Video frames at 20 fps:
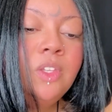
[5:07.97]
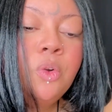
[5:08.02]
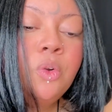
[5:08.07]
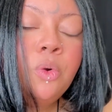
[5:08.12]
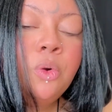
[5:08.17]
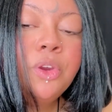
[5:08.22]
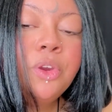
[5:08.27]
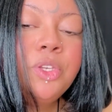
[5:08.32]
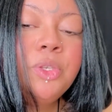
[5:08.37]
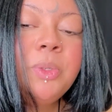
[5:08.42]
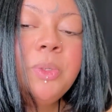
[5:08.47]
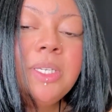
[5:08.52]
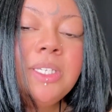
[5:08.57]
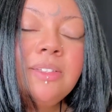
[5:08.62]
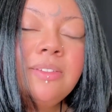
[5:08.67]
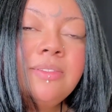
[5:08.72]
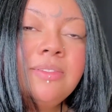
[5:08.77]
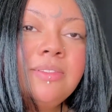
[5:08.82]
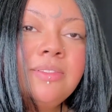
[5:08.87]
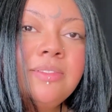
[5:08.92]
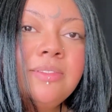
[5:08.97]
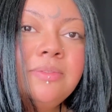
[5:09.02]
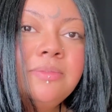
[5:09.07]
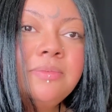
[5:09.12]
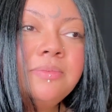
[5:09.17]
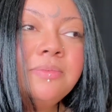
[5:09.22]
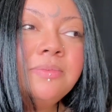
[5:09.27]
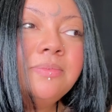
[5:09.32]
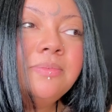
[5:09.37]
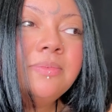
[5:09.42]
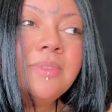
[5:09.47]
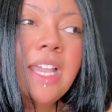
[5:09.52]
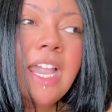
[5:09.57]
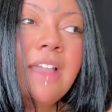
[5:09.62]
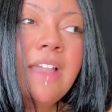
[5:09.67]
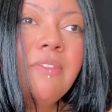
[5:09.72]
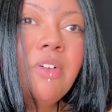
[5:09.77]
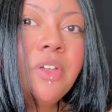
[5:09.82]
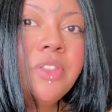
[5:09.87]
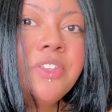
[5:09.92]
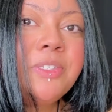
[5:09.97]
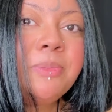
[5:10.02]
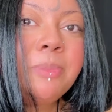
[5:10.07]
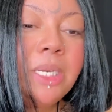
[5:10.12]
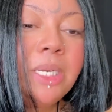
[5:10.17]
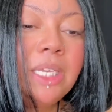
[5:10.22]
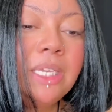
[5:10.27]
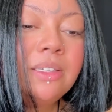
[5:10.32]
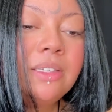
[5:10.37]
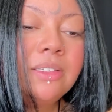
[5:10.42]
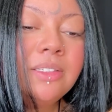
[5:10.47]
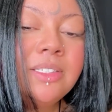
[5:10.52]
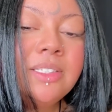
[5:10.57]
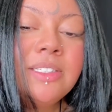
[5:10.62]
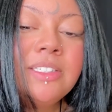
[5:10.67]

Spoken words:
Or you can have all this money,